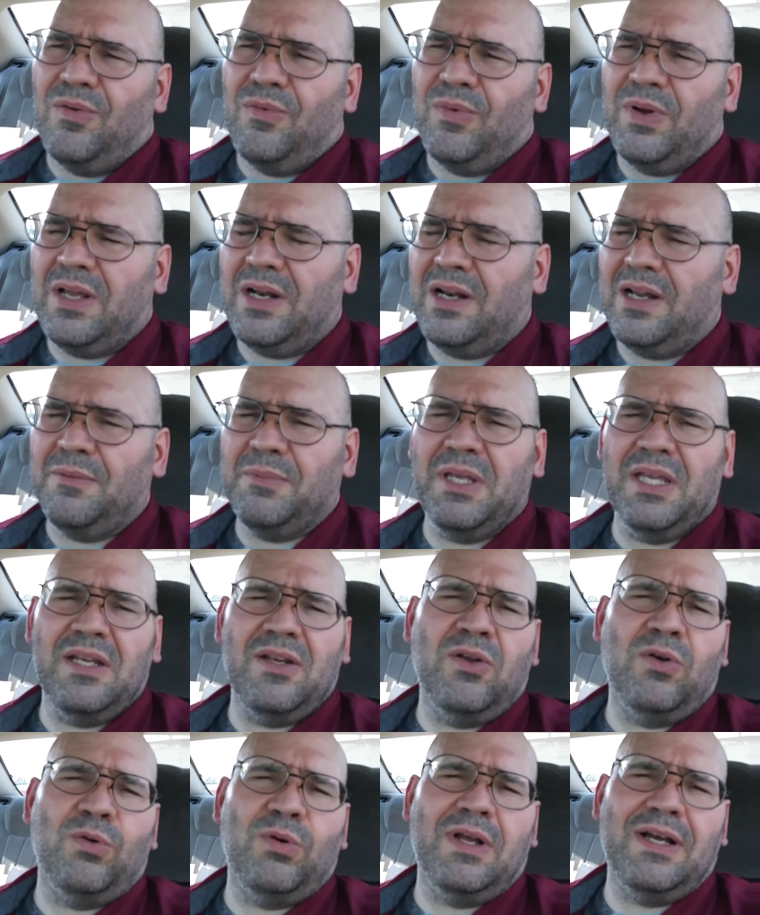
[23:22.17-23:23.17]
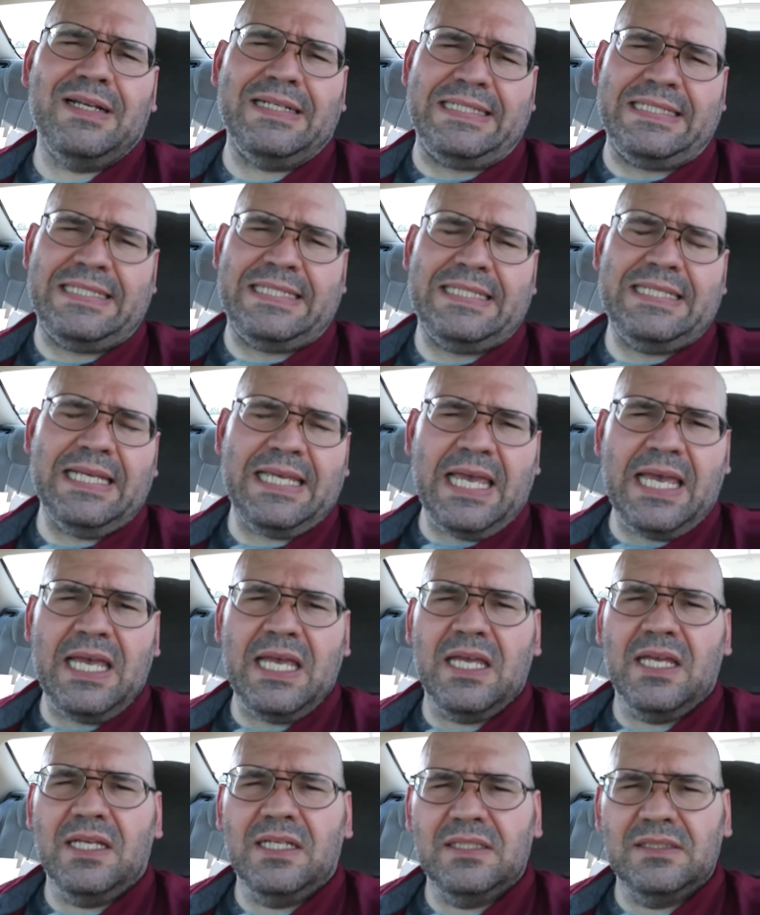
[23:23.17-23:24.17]
Well, I'm getting old, hot, and sticky.
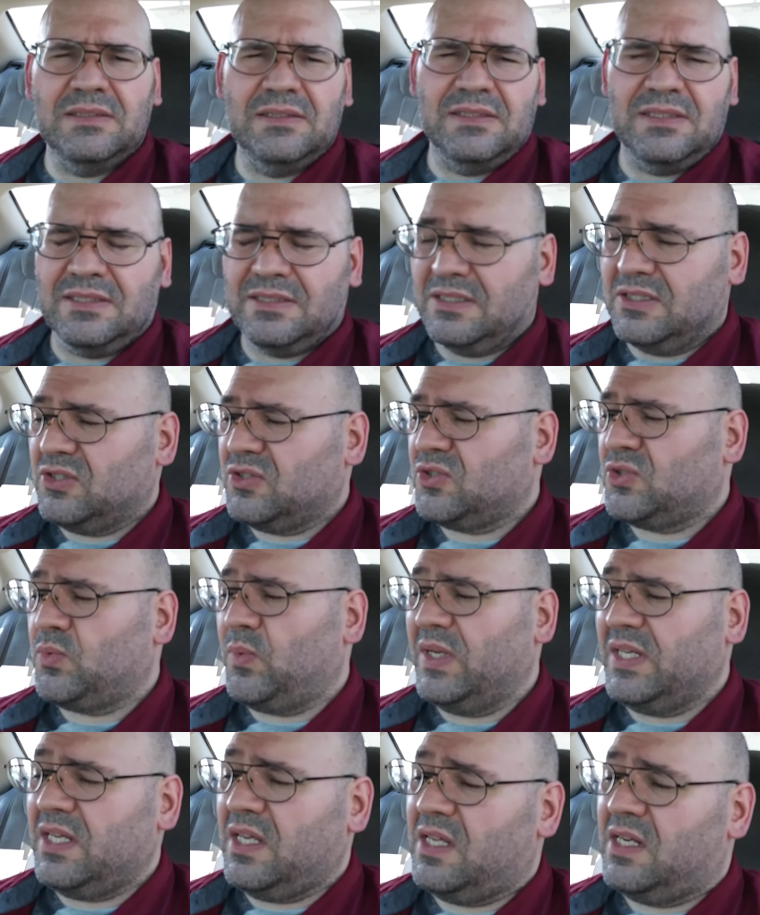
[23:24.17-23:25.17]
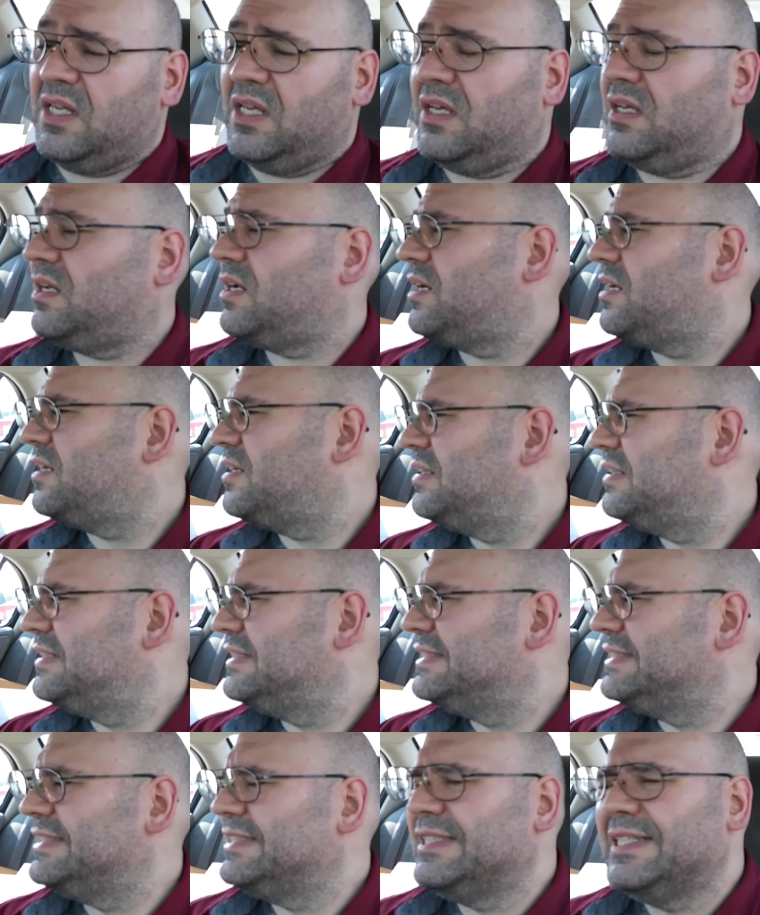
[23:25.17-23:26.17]
It's so sweaty in here.
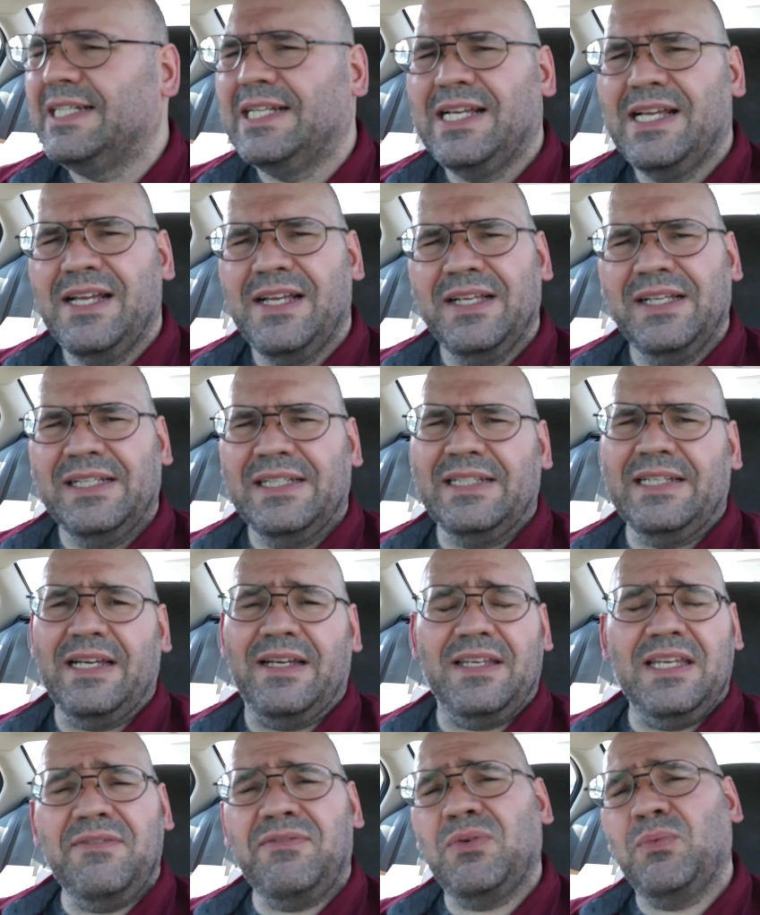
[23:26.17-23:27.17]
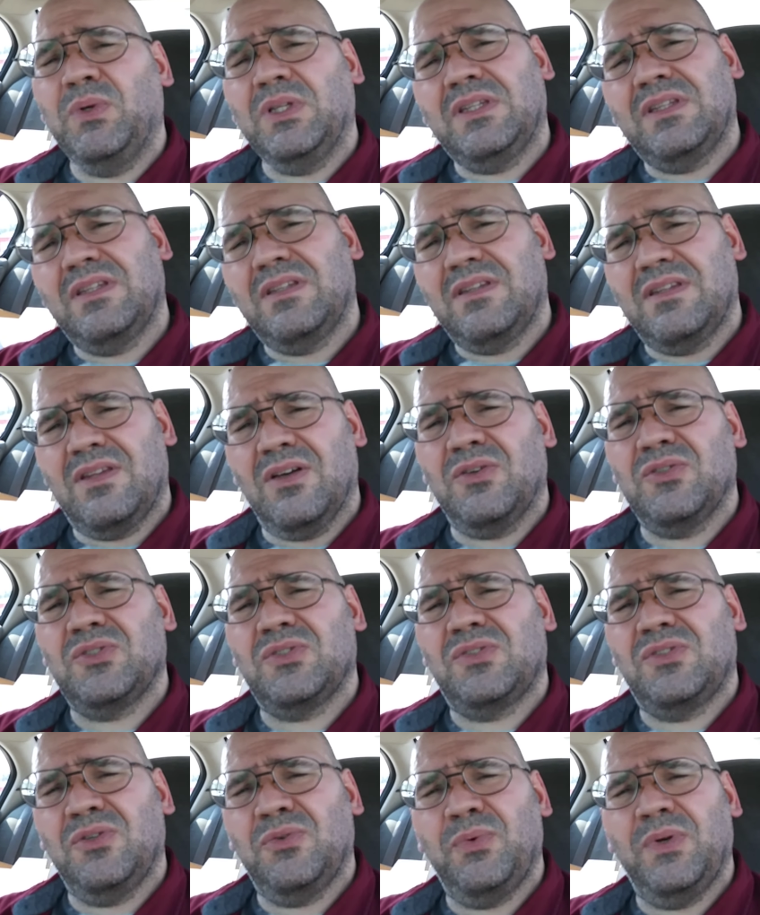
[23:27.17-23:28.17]
Yeah, even with
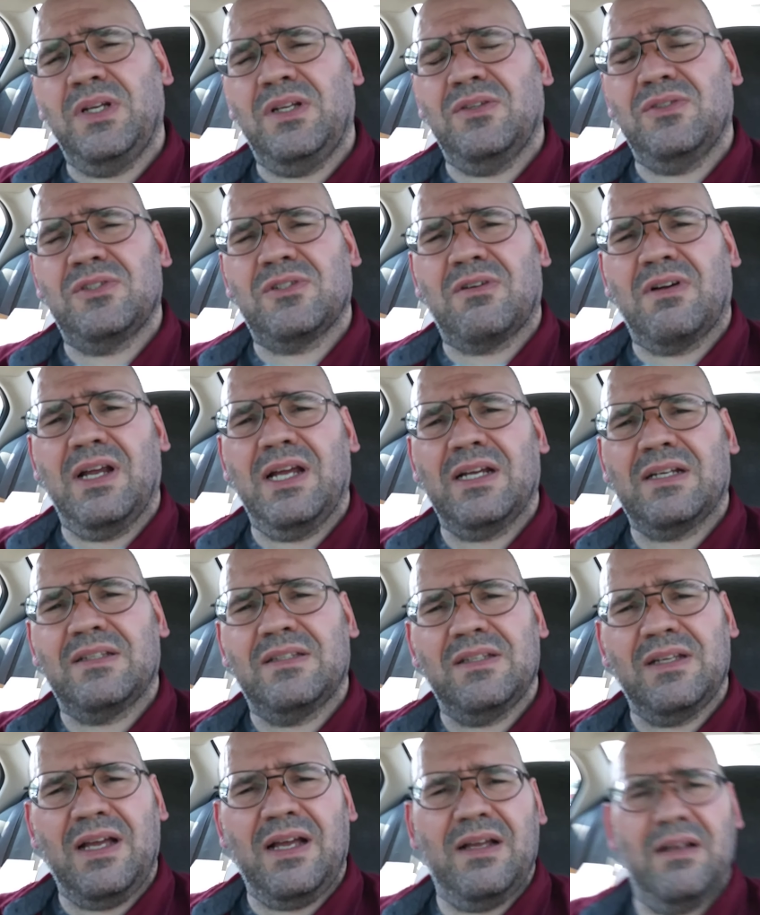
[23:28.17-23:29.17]
those 2 windows cracked,